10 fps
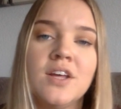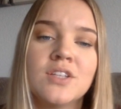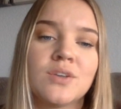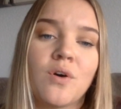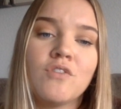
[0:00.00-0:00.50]

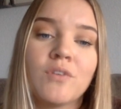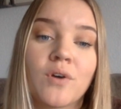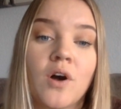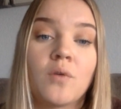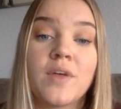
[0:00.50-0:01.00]
So
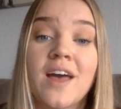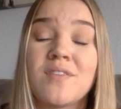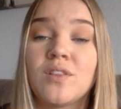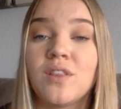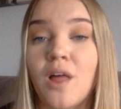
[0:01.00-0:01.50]
overall, we have
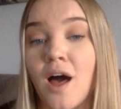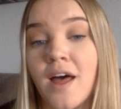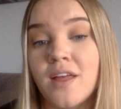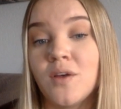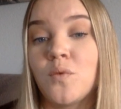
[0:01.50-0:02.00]
a lot
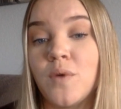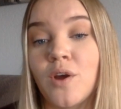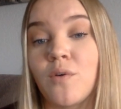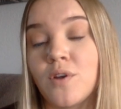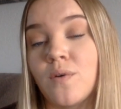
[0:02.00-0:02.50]
we are
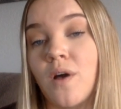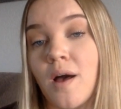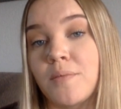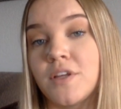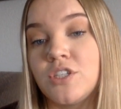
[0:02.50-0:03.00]
going to
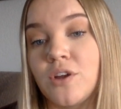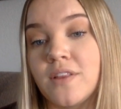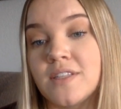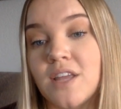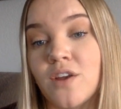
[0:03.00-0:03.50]
accomplish during
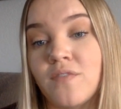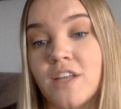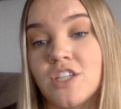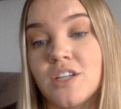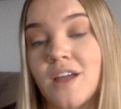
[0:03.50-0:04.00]
this
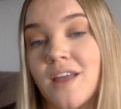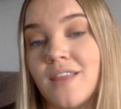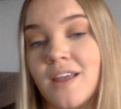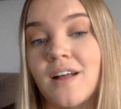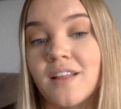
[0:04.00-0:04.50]
intervention. I
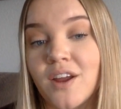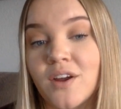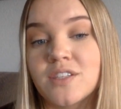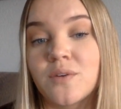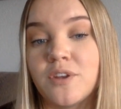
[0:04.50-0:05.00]
think Claire
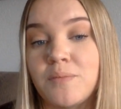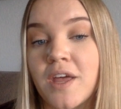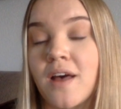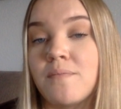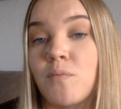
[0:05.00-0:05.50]
is going to
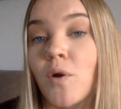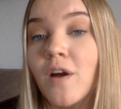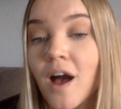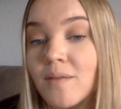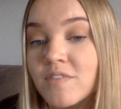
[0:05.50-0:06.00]
become more
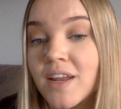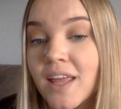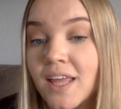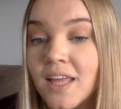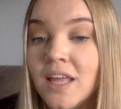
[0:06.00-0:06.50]

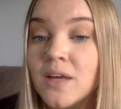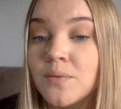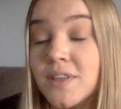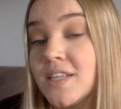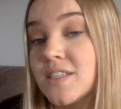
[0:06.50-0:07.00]
confident
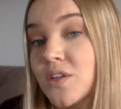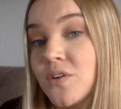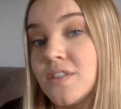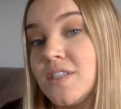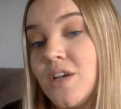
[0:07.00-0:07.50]
with these
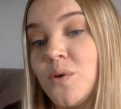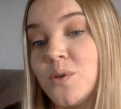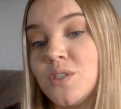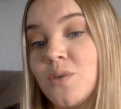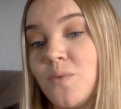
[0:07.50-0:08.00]
literacy
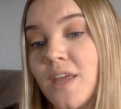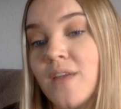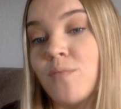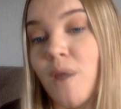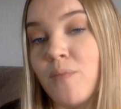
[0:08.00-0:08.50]
goals so we
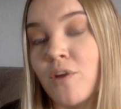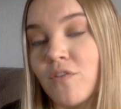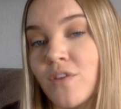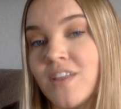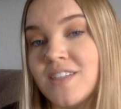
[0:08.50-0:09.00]
can prep her
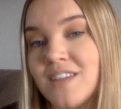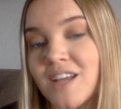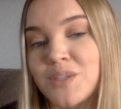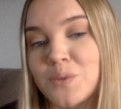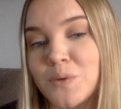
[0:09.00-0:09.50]
for this
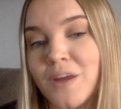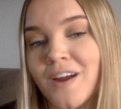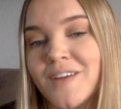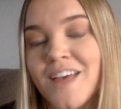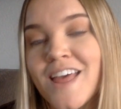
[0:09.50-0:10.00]
next school
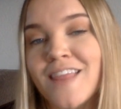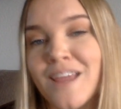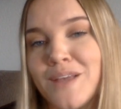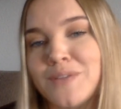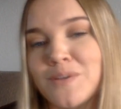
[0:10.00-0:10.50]
year.
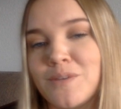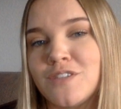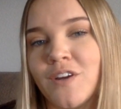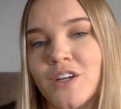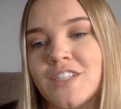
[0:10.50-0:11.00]
Thank you so
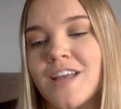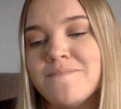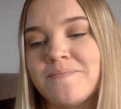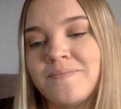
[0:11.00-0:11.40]
much for your time.